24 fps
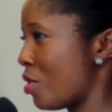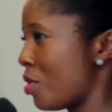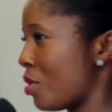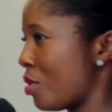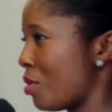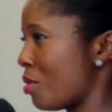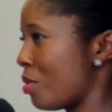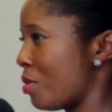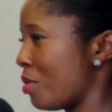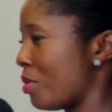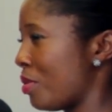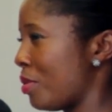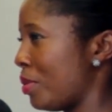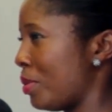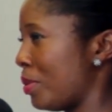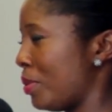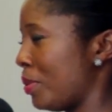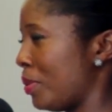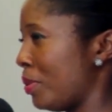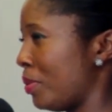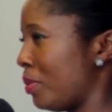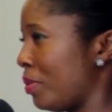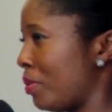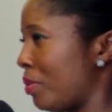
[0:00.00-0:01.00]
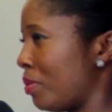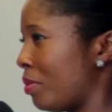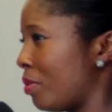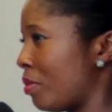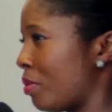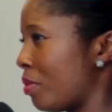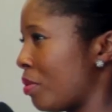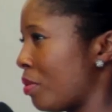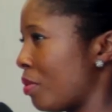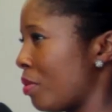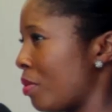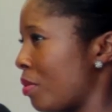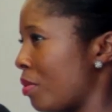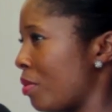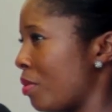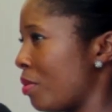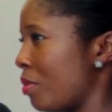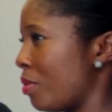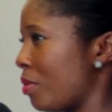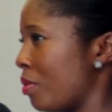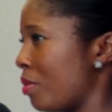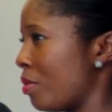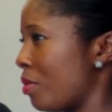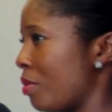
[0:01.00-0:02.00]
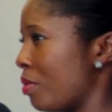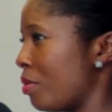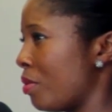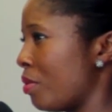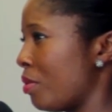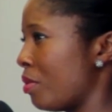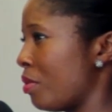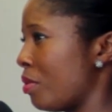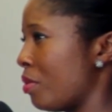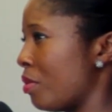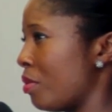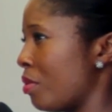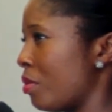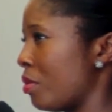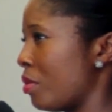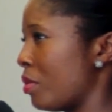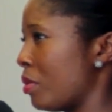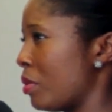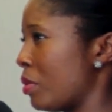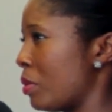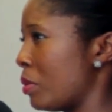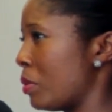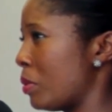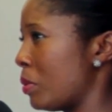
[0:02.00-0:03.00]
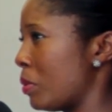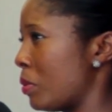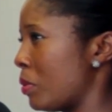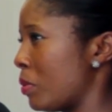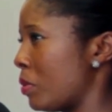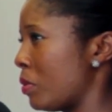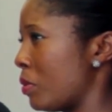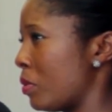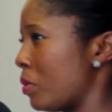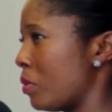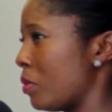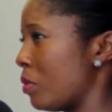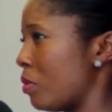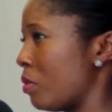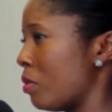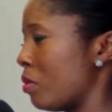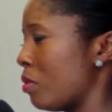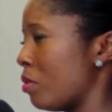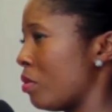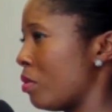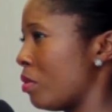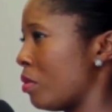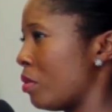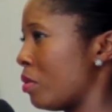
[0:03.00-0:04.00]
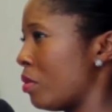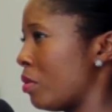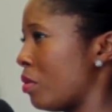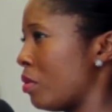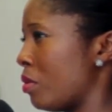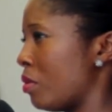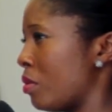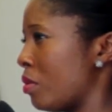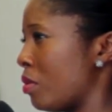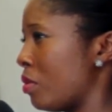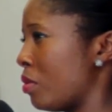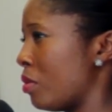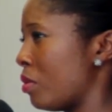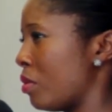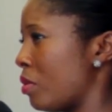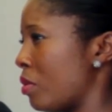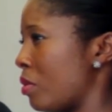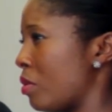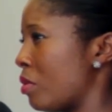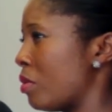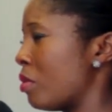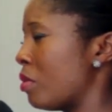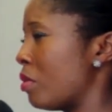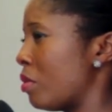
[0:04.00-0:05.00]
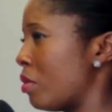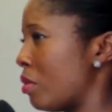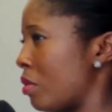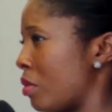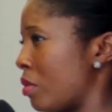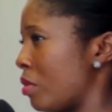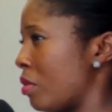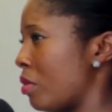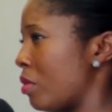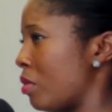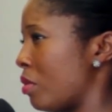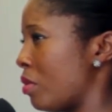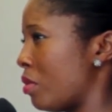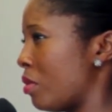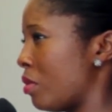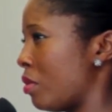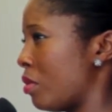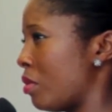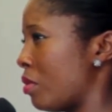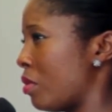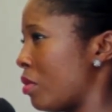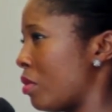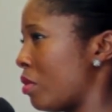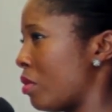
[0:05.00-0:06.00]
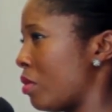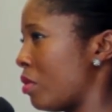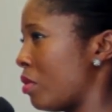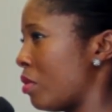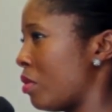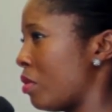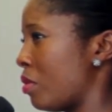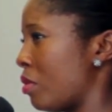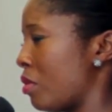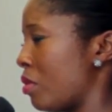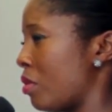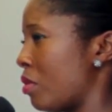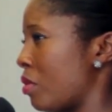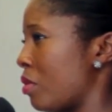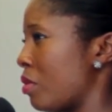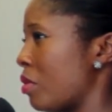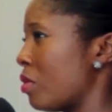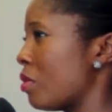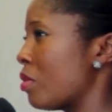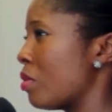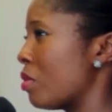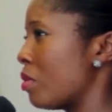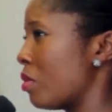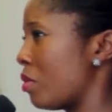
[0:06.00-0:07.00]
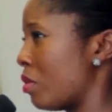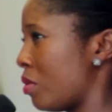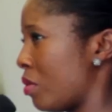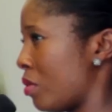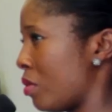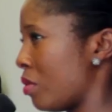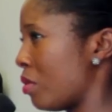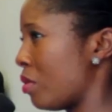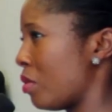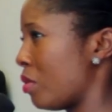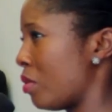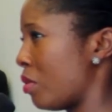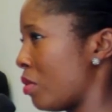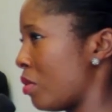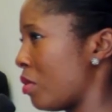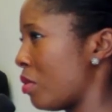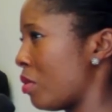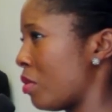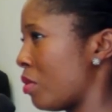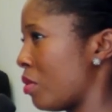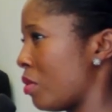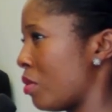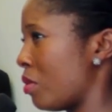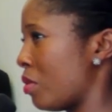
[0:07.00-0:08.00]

The person shown says nothing.